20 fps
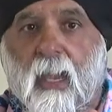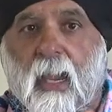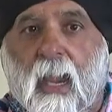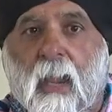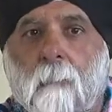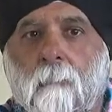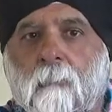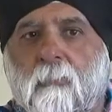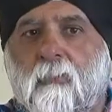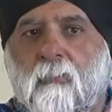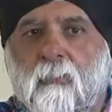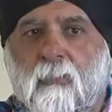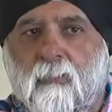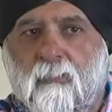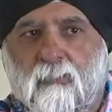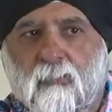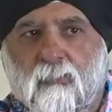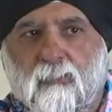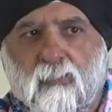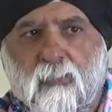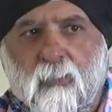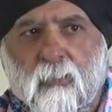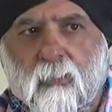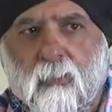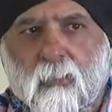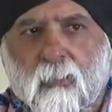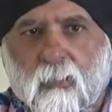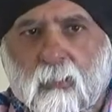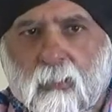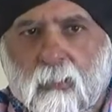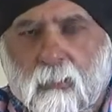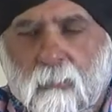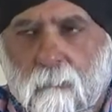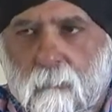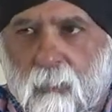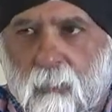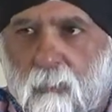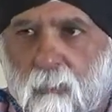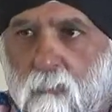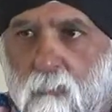apt decision,
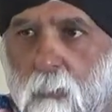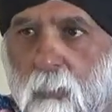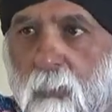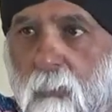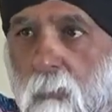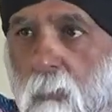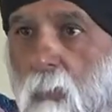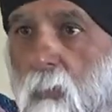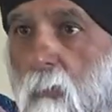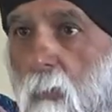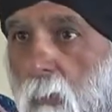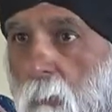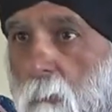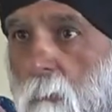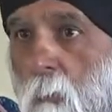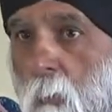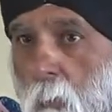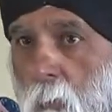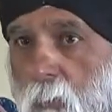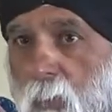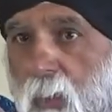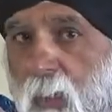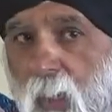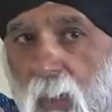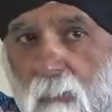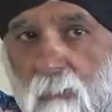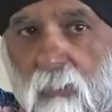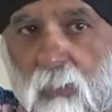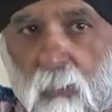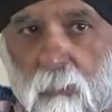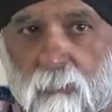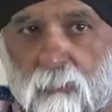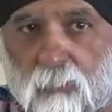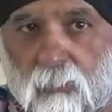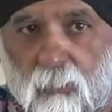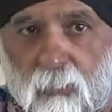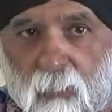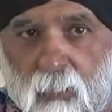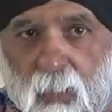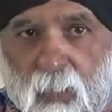because we do a lot more than
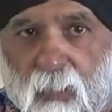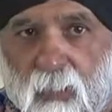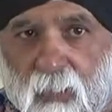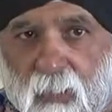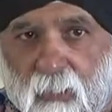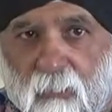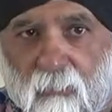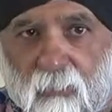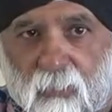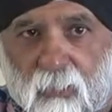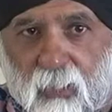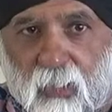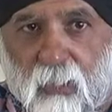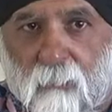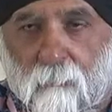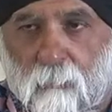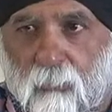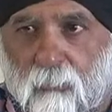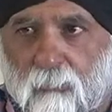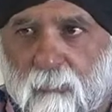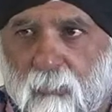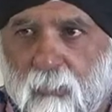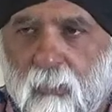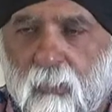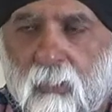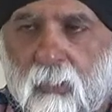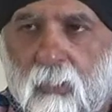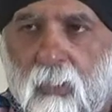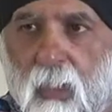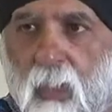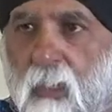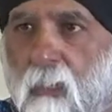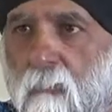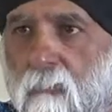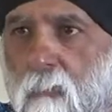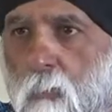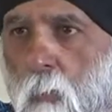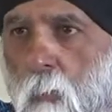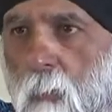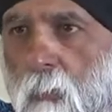agriculture here at the campus. And
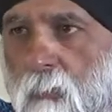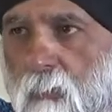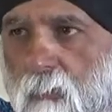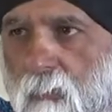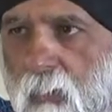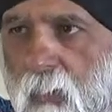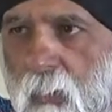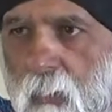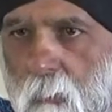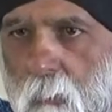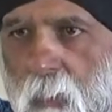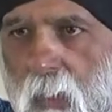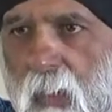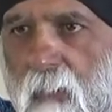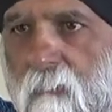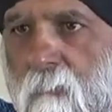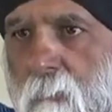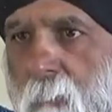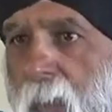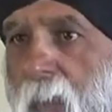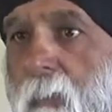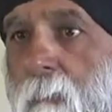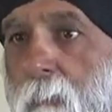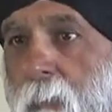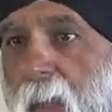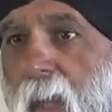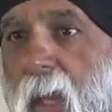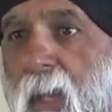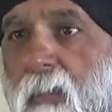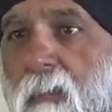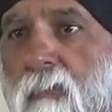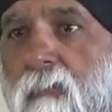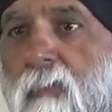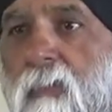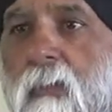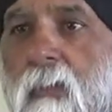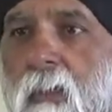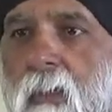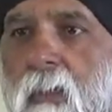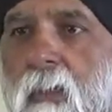of course, we have many plans
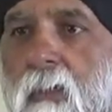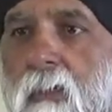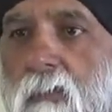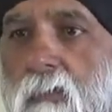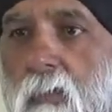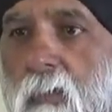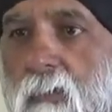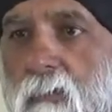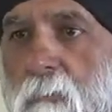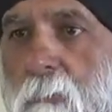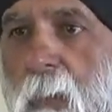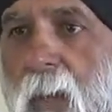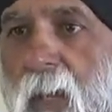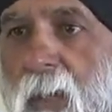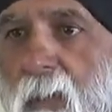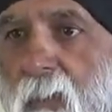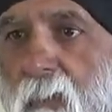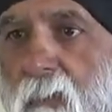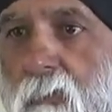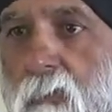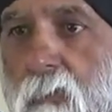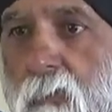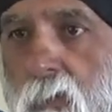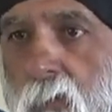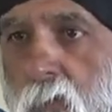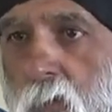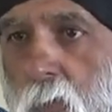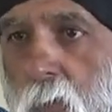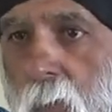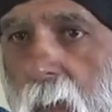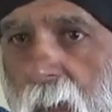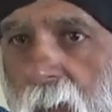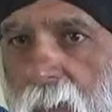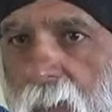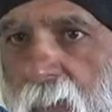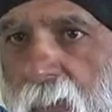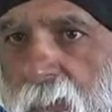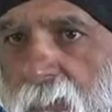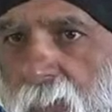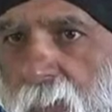to expand into new
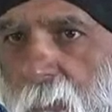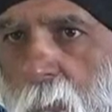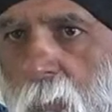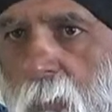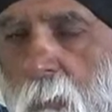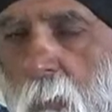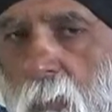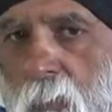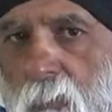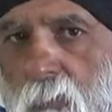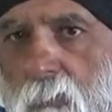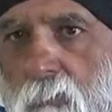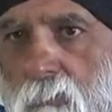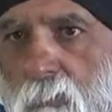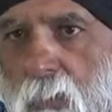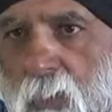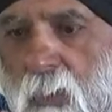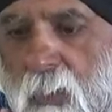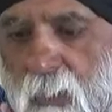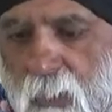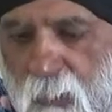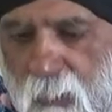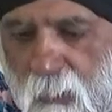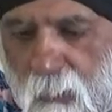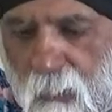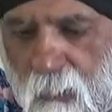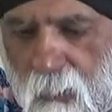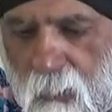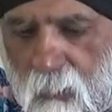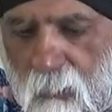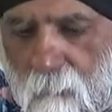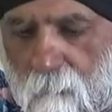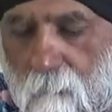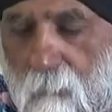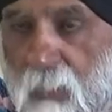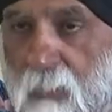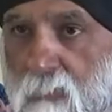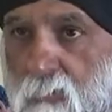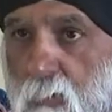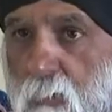areas, and we want to really
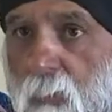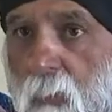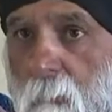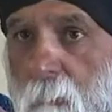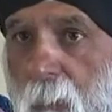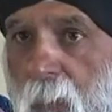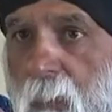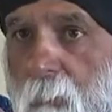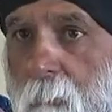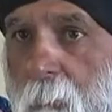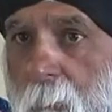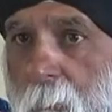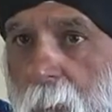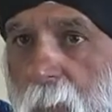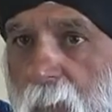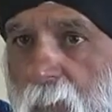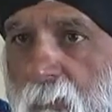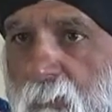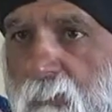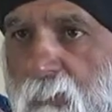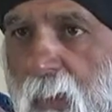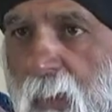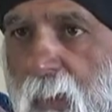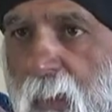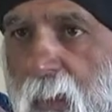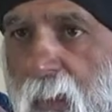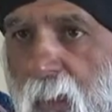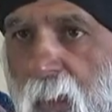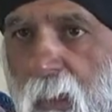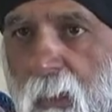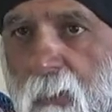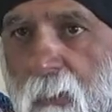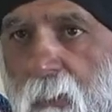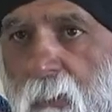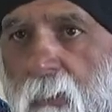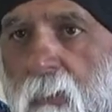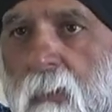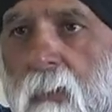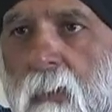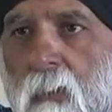make sure that many people can study
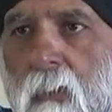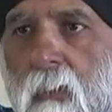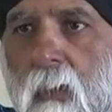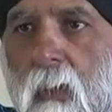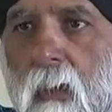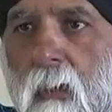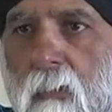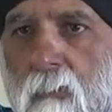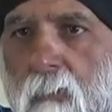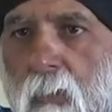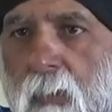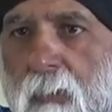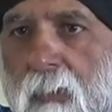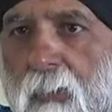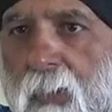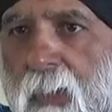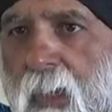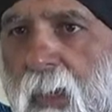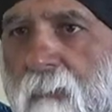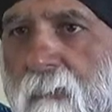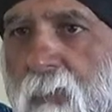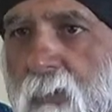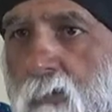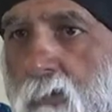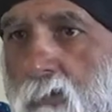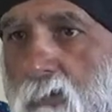here rather than having to